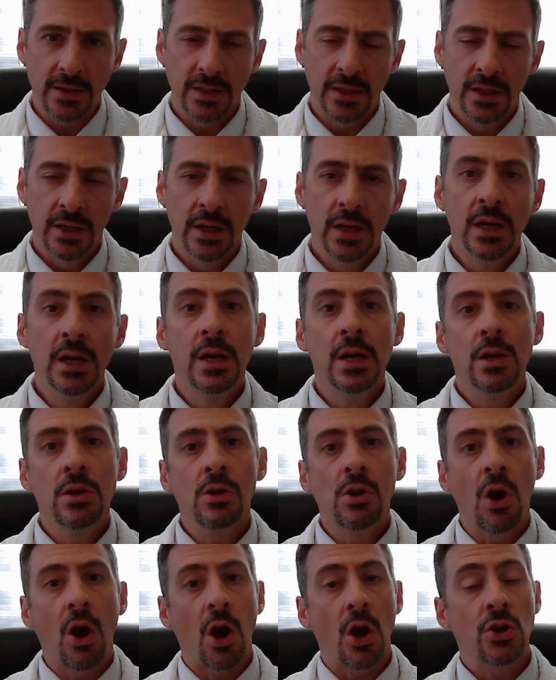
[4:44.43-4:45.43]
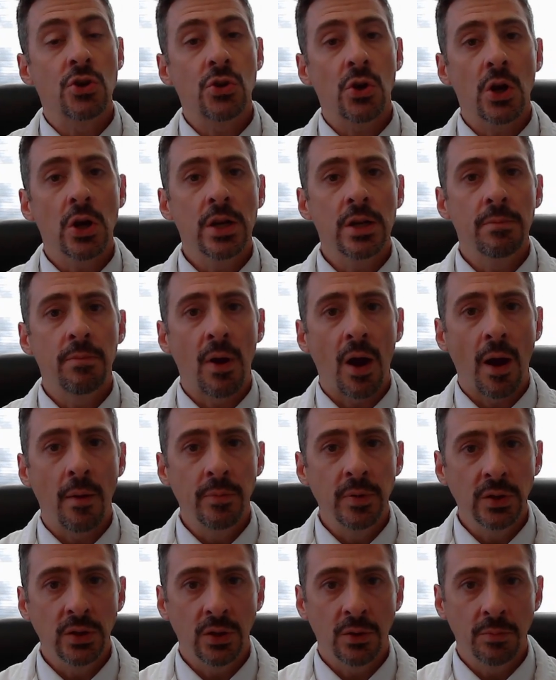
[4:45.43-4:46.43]
Contrary to popular
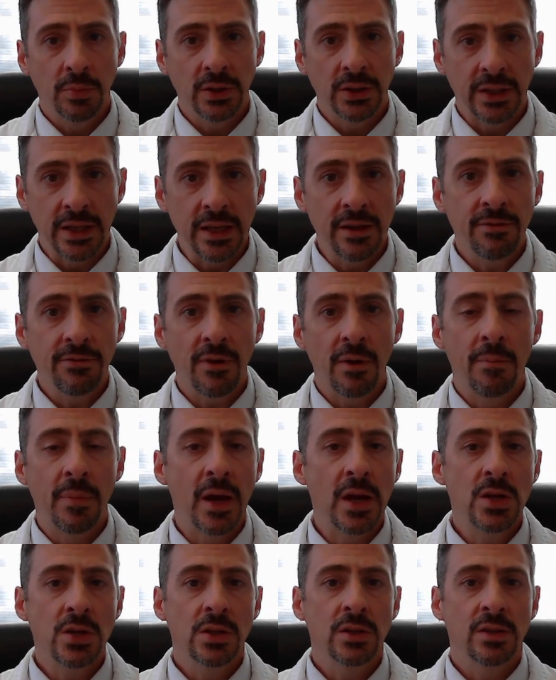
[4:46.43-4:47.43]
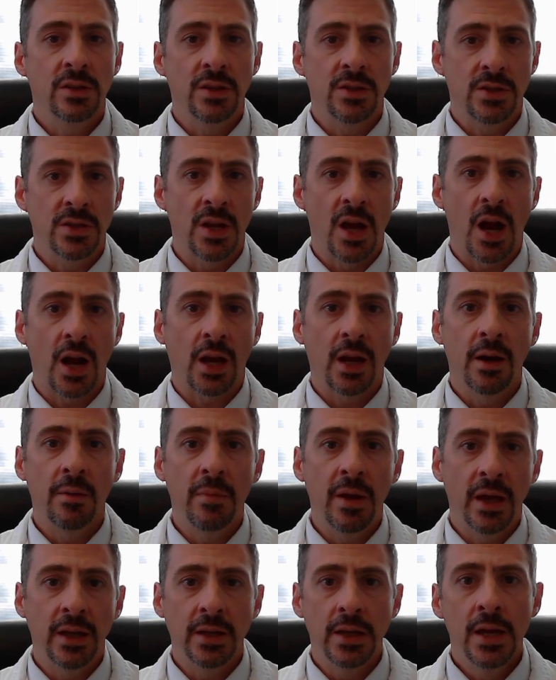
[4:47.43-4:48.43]
belief, a patient does not come in
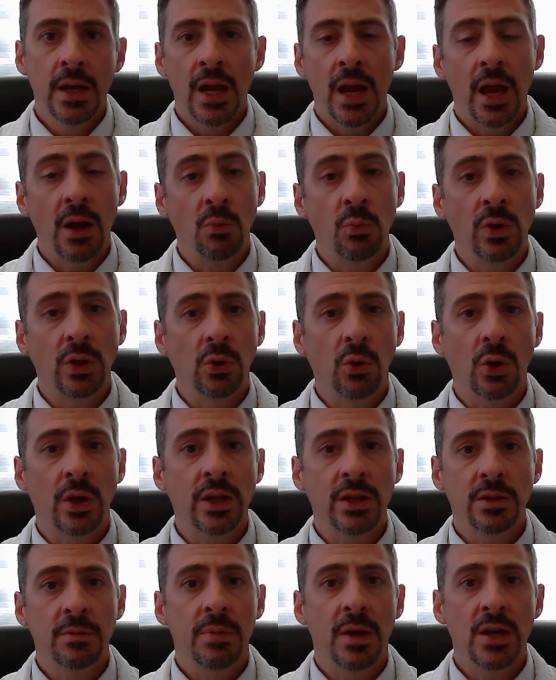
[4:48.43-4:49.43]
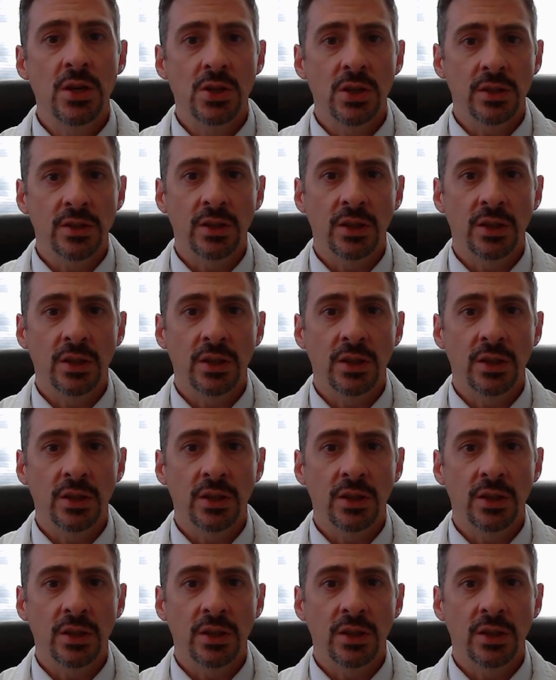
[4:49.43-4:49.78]
and we look at the patient and go,